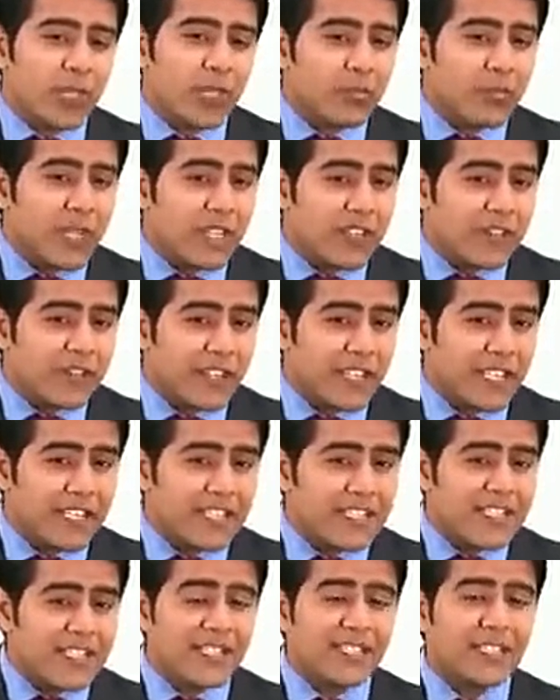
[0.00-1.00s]
1 by 5
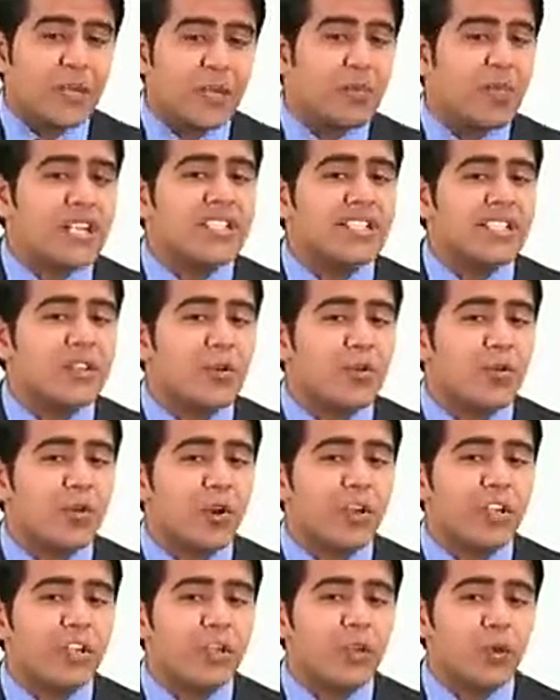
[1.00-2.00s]
is nothing but
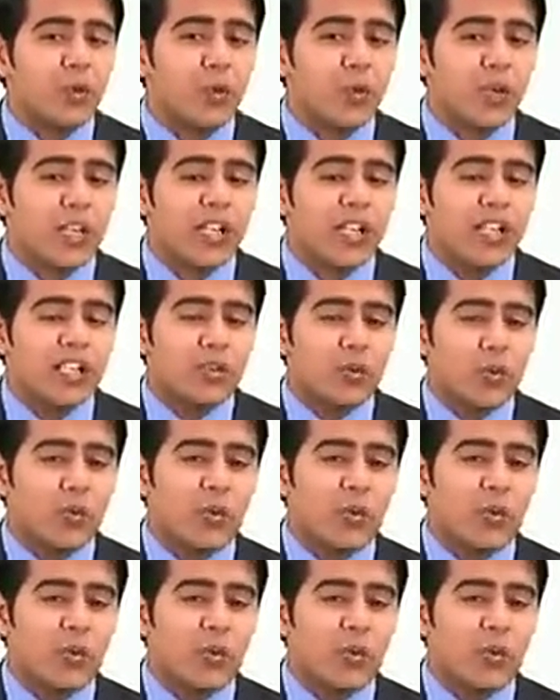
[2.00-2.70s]
0.2.